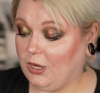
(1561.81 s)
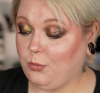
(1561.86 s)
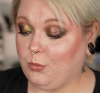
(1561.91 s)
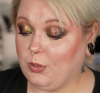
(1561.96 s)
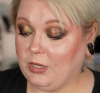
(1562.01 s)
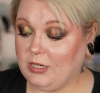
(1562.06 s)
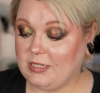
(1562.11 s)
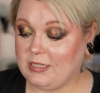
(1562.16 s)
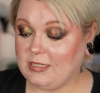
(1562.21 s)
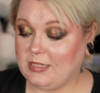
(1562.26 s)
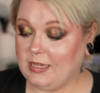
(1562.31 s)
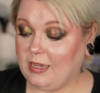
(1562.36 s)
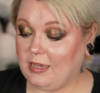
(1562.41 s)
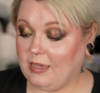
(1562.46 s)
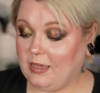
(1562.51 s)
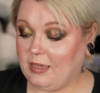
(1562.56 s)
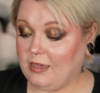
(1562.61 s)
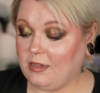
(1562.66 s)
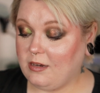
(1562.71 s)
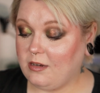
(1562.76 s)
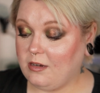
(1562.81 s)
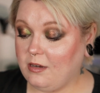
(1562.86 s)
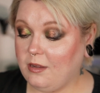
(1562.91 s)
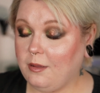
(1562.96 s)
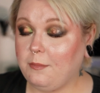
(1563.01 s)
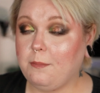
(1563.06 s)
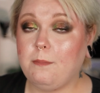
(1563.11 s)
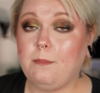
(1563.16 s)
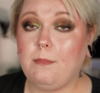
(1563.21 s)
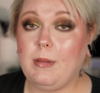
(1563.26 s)
I want to say here,
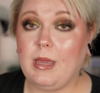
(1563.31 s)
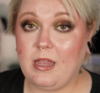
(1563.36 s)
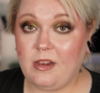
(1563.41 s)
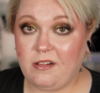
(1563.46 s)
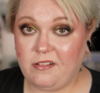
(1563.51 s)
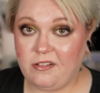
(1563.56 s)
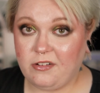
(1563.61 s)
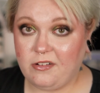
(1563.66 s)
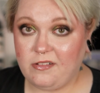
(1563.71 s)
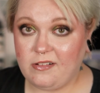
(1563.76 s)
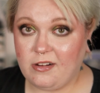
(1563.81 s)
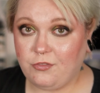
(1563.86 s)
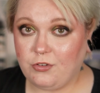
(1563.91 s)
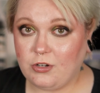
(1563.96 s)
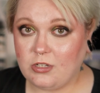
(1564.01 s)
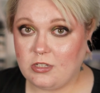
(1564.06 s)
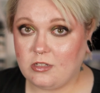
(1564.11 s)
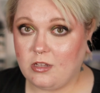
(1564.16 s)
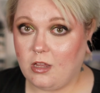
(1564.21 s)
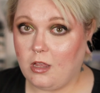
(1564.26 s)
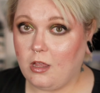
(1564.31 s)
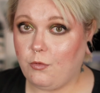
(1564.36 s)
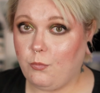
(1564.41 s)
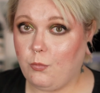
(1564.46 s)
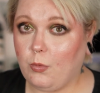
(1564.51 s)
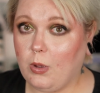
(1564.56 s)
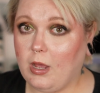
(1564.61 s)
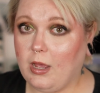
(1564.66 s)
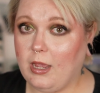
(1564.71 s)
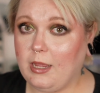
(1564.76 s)
major Jeffree Star
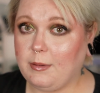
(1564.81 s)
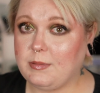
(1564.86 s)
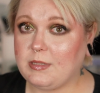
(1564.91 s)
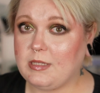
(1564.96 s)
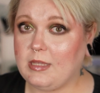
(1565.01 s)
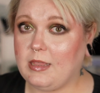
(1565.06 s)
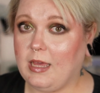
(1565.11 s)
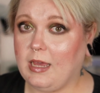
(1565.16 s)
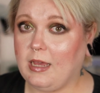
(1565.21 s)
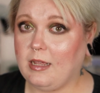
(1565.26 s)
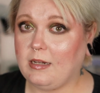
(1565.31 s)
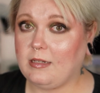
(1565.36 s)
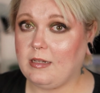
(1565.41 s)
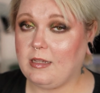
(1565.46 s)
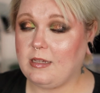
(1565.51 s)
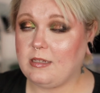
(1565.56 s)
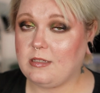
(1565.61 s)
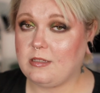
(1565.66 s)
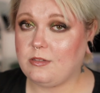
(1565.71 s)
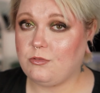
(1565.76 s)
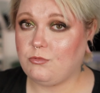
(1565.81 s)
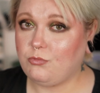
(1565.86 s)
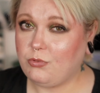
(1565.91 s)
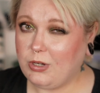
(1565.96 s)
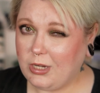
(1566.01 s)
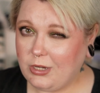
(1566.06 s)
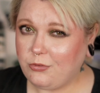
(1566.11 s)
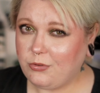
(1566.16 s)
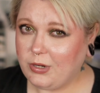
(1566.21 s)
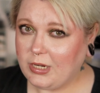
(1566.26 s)
vibes, that is
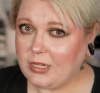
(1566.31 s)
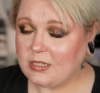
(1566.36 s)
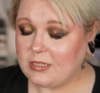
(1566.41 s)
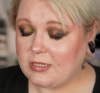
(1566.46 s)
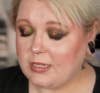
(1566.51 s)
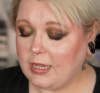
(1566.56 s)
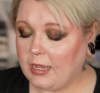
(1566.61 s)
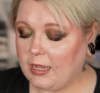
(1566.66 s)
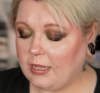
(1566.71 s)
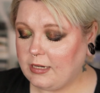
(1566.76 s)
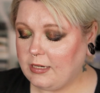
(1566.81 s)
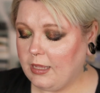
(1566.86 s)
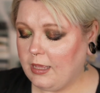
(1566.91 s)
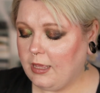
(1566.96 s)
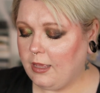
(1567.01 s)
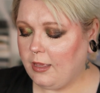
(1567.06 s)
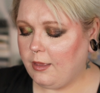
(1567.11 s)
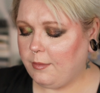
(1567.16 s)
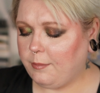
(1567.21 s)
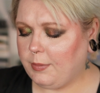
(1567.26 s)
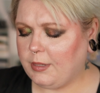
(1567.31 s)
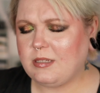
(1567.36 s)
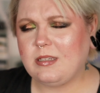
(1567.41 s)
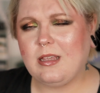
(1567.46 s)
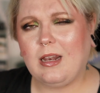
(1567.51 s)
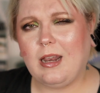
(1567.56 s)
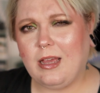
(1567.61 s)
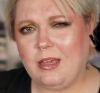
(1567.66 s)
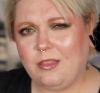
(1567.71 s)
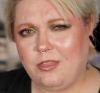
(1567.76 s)
really, really sad because
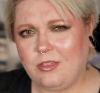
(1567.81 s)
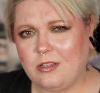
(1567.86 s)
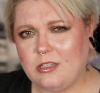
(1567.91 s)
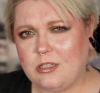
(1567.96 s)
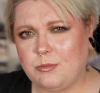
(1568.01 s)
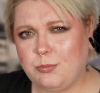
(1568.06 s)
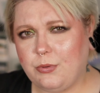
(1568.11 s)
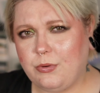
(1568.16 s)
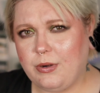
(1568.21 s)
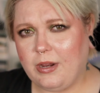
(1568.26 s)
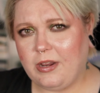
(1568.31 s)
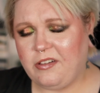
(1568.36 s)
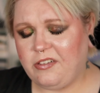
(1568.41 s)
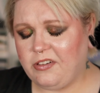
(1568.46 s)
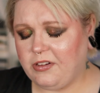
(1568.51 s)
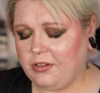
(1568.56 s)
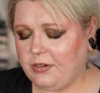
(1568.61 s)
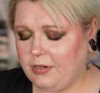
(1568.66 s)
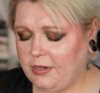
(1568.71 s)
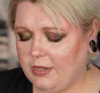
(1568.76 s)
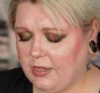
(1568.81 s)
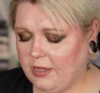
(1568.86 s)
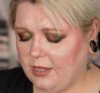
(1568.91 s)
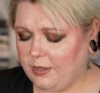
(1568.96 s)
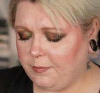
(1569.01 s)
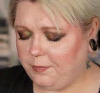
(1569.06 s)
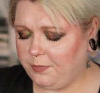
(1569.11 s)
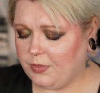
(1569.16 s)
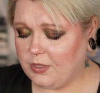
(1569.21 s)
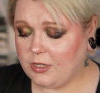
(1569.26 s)
I like the inspiration.
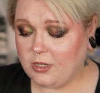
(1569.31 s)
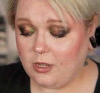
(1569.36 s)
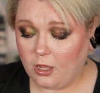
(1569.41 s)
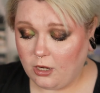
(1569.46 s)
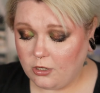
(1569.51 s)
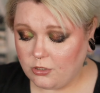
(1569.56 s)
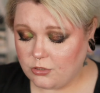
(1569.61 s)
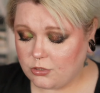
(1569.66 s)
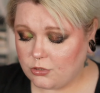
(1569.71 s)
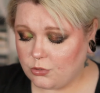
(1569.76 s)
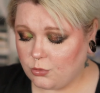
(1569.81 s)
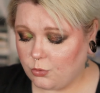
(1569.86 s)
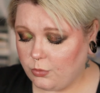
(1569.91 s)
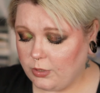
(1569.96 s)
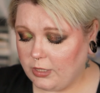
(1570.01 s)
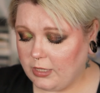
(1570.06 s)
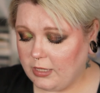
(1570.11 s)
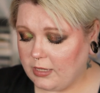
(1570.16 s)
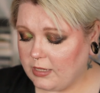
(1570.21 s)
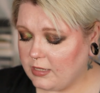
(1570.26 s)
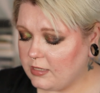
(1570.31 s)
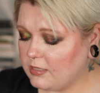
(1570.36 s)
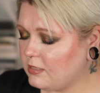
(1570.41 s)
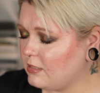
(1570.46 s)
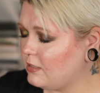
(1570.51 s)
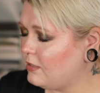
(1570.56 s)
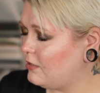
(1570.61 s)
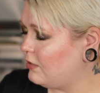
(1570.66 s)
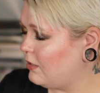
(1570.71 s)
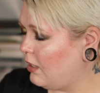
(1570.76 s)
The color story
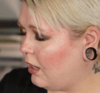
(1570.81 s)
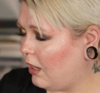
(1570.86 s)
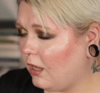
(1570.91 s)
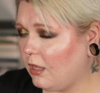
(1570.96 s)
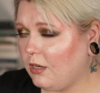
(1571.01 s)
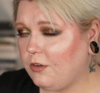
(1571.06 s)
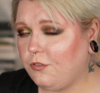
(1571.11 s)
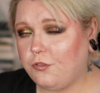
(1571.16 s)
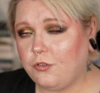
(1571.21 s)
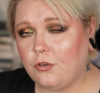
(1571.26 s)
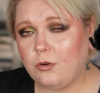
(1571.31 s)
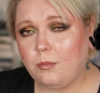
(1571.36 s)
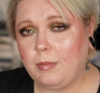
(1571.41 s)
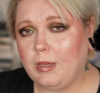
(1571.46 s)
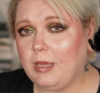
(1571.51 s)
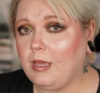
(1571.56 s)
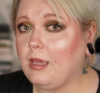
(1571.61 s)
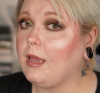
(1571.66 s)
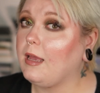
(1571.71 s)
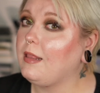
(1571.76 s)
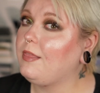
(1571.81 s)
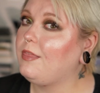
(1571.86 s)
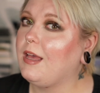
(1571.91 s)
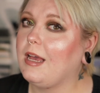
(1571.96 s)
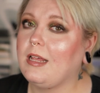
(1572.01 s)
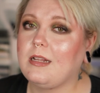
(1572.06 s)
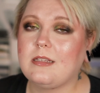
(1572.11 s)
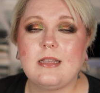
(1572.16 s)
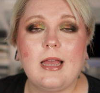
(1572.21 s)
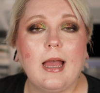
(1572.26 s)
is not for me and
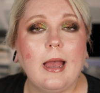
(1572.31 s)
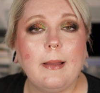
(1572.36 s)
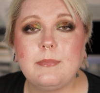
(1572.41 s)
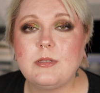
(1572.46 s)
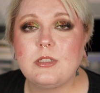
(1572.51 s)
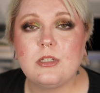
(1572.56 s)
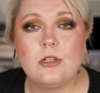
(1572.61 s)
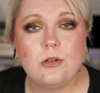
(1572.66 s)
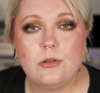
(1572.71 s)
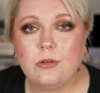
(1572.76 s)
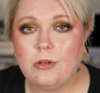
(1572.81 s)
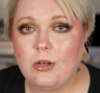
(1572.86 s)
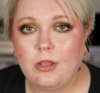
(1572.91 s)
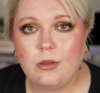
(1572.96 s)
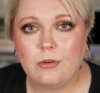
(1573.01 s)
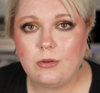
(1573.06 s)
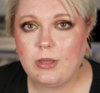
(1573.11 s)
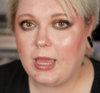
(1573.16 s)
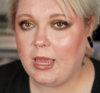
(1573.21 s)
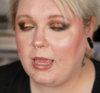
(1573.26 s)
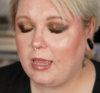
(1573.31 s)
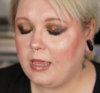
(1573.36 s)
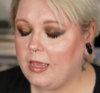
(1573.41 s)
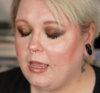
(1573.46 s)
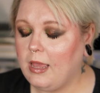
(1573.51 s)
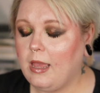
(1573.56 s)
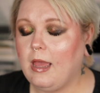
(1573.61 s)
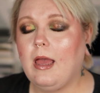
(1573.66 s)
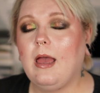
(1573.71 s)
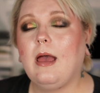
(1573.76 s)
that is absolutely okay,
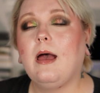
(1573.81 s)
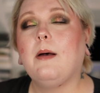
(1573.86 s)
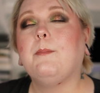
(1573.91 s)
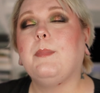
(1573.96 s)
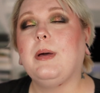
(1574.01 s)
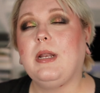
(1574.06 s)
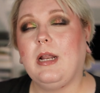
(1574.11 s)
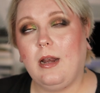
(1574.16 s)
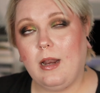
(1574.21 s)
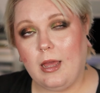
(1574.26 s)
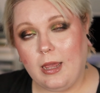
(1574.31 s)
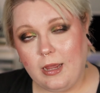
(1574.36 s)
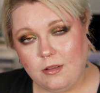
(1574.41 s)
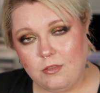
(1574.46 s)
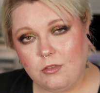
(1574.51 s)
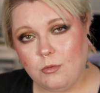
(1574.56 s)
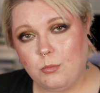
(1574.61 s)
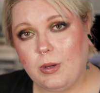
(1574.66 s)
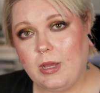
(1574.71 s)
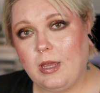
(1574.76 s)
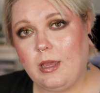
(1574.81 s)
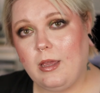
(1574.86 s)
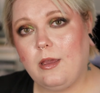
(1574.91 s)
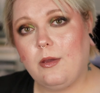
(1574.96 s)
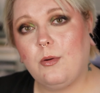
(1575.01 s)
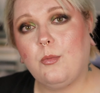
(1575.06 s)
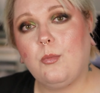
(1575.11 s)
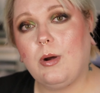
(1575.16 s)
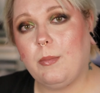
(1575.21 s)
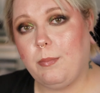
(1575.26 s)
but I like the way
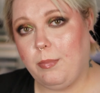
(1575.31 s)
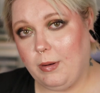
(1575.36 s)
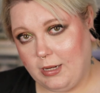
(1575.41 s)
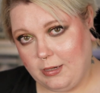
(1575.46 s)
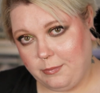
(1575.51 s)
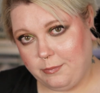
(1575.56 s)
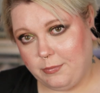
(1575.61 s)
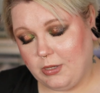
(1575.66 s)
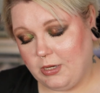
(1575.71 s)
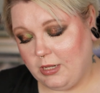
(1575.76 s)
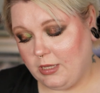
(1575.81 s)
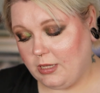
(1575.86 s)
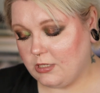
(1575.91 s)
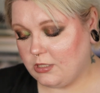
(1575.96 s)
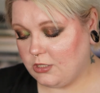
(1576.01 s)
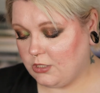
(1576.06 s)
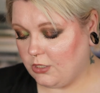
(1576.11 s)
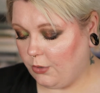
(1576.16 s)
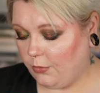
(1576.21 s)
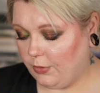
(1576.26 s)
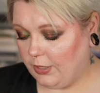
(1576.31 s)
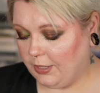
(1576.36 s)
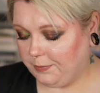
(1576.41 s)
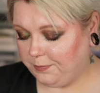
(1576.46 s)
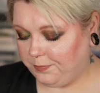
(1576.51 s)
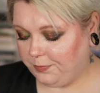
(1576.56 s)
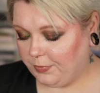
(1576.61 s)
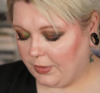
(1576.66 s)
where Blendbunny is going.